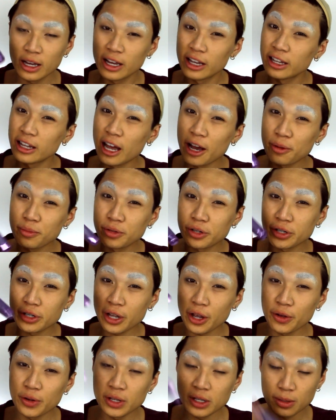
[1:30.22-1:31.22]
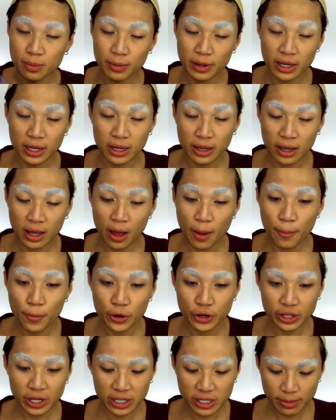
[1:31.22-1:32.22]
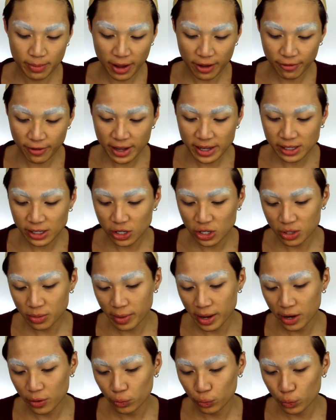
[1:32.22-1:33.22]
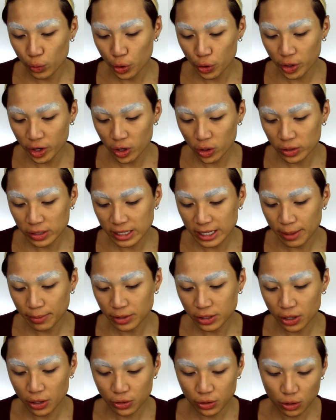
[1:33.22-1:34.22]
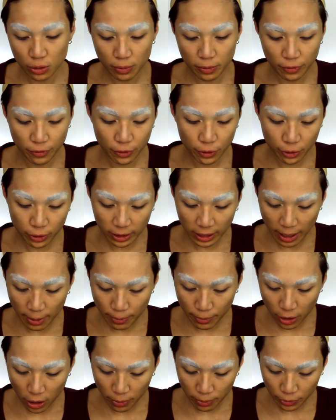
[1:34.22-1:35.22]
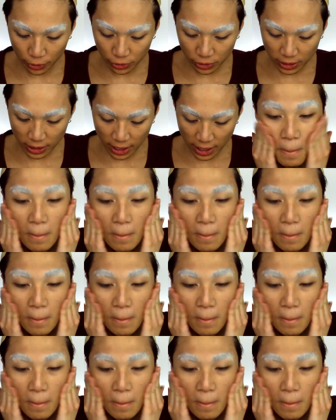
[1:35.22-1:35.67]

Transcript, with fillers: Now I'm just going to be moisturising my face using my Rodial Stem Cell Superfood Glam Balm Multi.